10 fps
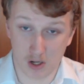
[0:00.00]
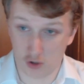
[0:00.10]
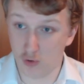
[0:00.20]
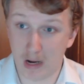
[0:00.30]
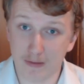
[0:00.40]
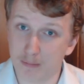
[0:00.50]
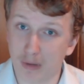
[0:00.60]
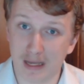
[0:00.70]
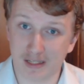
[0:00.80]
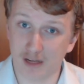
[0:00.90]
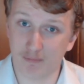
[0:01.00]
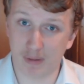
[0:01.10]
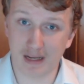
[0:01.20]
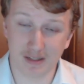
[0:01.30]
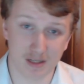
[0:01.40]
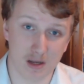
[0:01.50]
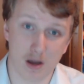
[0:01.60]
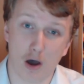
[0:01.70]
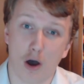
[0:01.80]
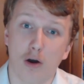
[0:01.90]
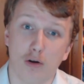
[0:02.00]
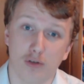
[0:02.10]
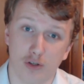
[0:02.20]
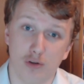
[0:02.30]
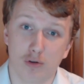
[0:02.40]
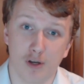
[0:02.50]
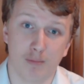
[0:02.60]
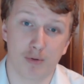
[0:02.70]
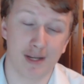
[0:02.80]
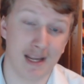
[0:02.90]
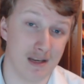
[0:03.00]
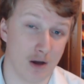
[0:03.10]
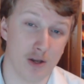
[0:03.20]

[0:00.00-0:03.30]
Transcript: who out of the players I've picked are you going to bring in?